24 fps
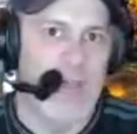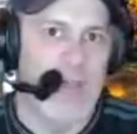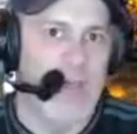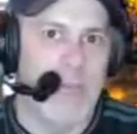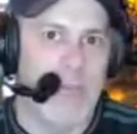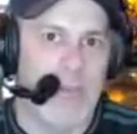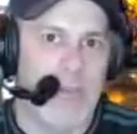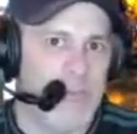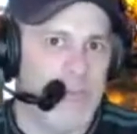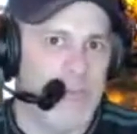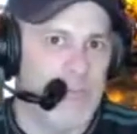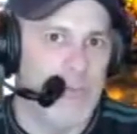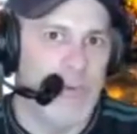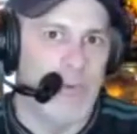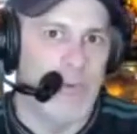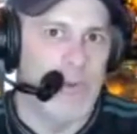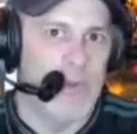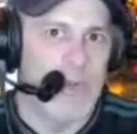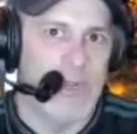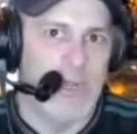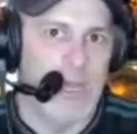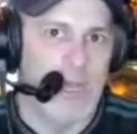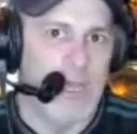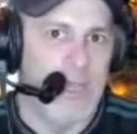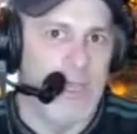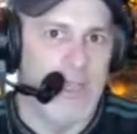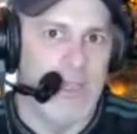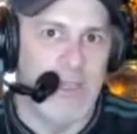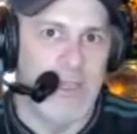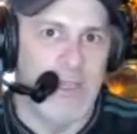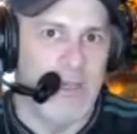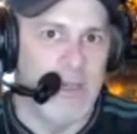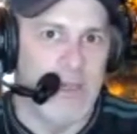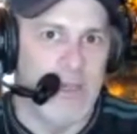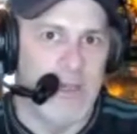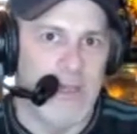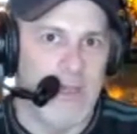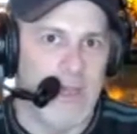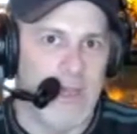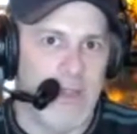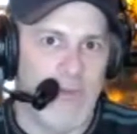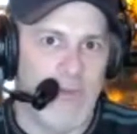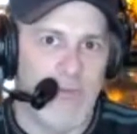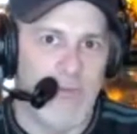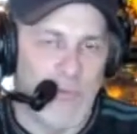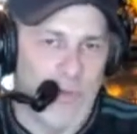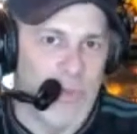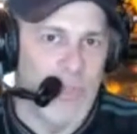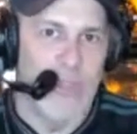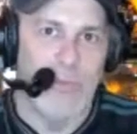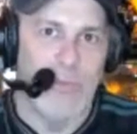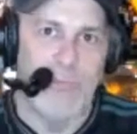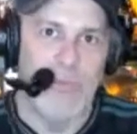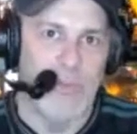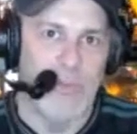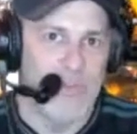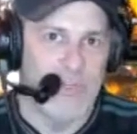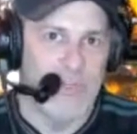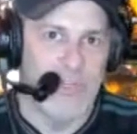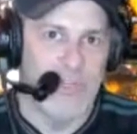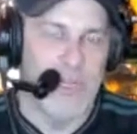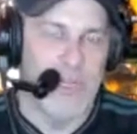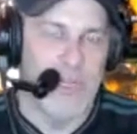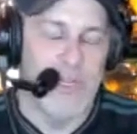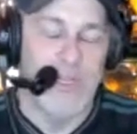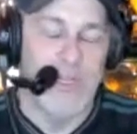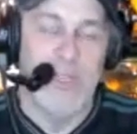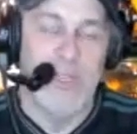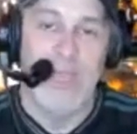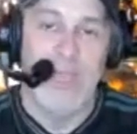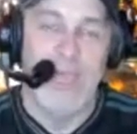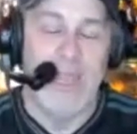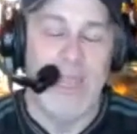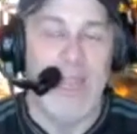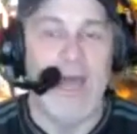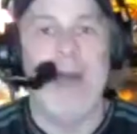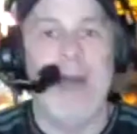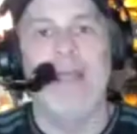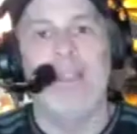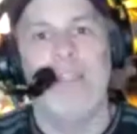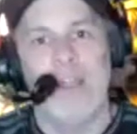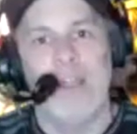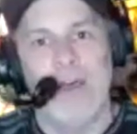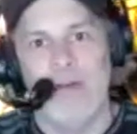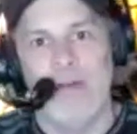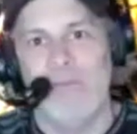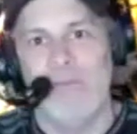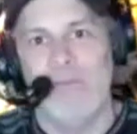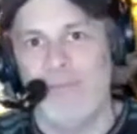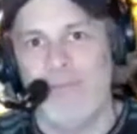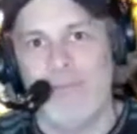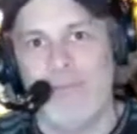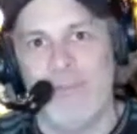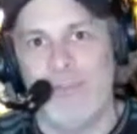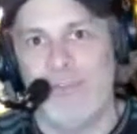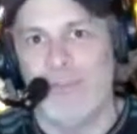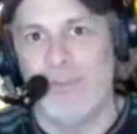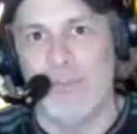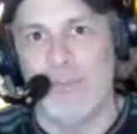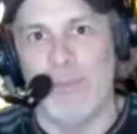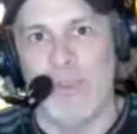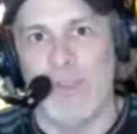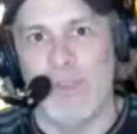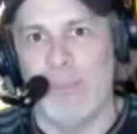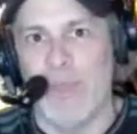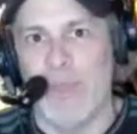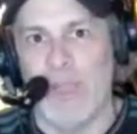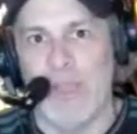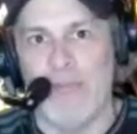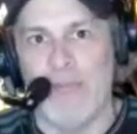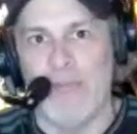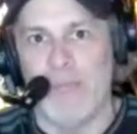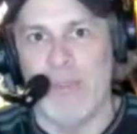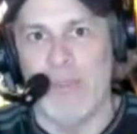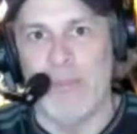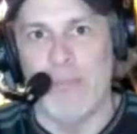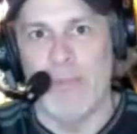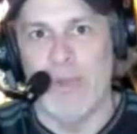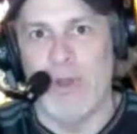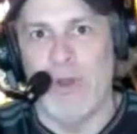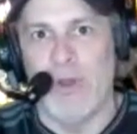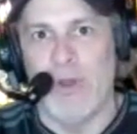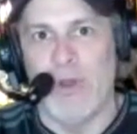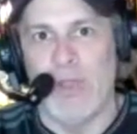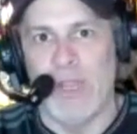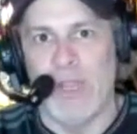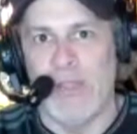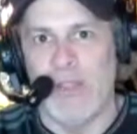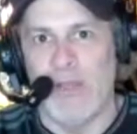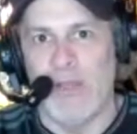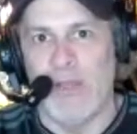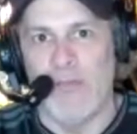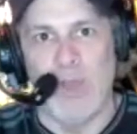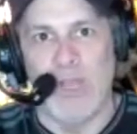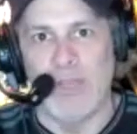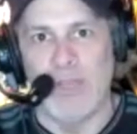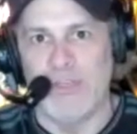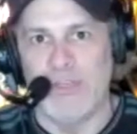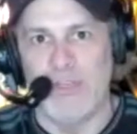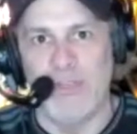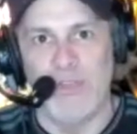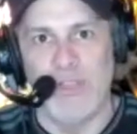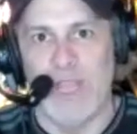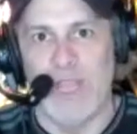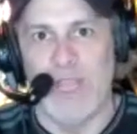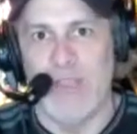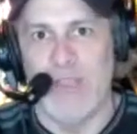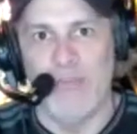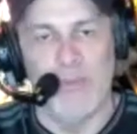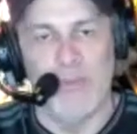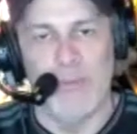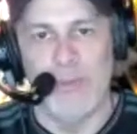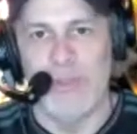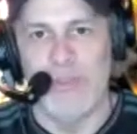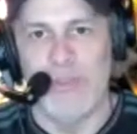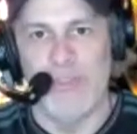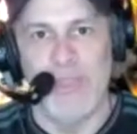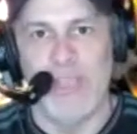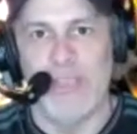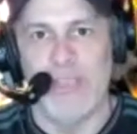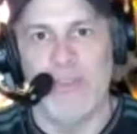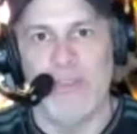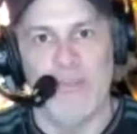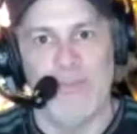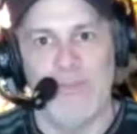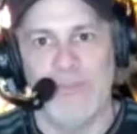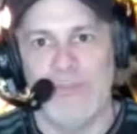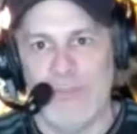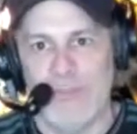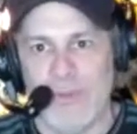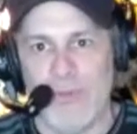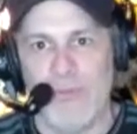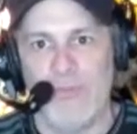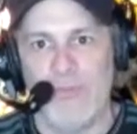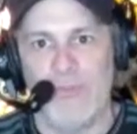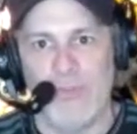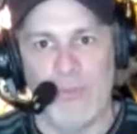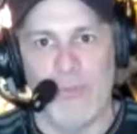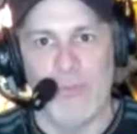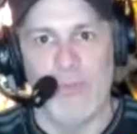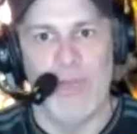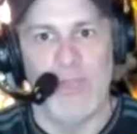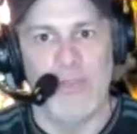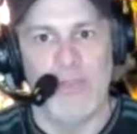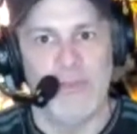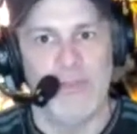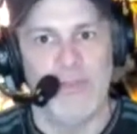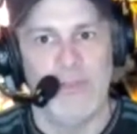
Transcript: hobby and sport. I uh, I really appreciate it. And I love streaming competitive pinball, and I love watching you guys do it. Thank you so so much.